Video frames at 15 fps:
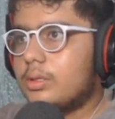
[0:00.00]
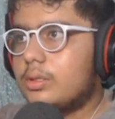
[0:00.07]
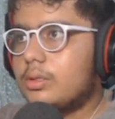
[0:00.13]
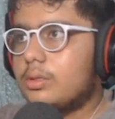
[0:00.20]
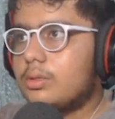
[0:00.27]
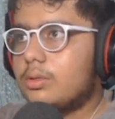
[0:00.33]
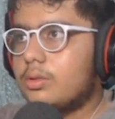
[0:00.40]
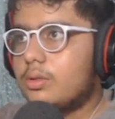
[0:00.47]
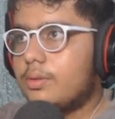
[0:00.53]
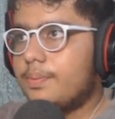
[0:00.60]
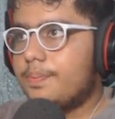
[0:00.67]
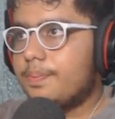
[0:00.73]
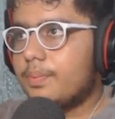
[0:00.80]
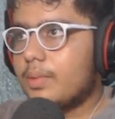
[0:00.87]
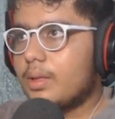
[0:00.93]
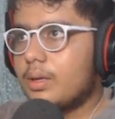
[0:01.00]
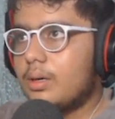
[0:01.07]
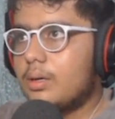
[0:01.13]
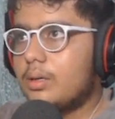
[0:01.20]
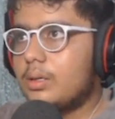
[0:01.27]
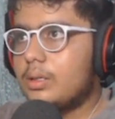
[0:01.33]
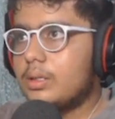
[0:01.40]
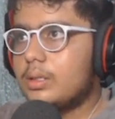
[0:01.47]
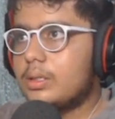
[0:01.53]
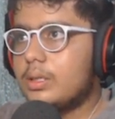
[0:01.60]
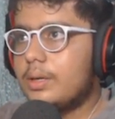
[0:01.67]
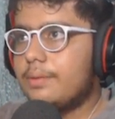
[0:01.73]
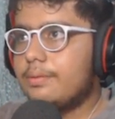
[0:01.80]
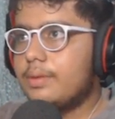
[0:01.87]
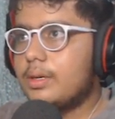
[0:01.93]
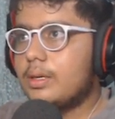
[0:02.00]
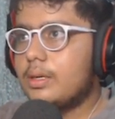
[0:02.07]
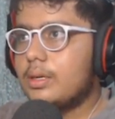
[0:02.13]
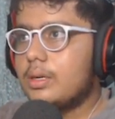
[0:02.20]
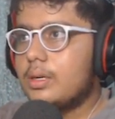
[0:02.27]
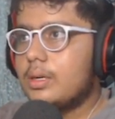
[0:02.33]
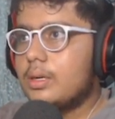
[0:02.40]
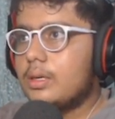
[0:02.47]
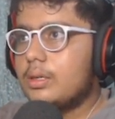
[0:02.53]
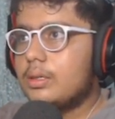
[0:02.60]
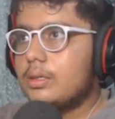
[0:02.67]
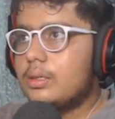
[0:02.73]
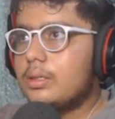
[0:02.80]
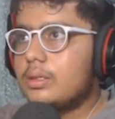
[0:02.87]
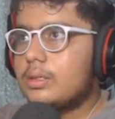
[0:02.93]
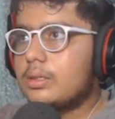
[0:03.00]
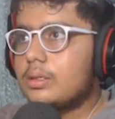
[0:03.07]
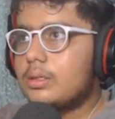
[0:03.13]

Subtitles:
So in the same way, this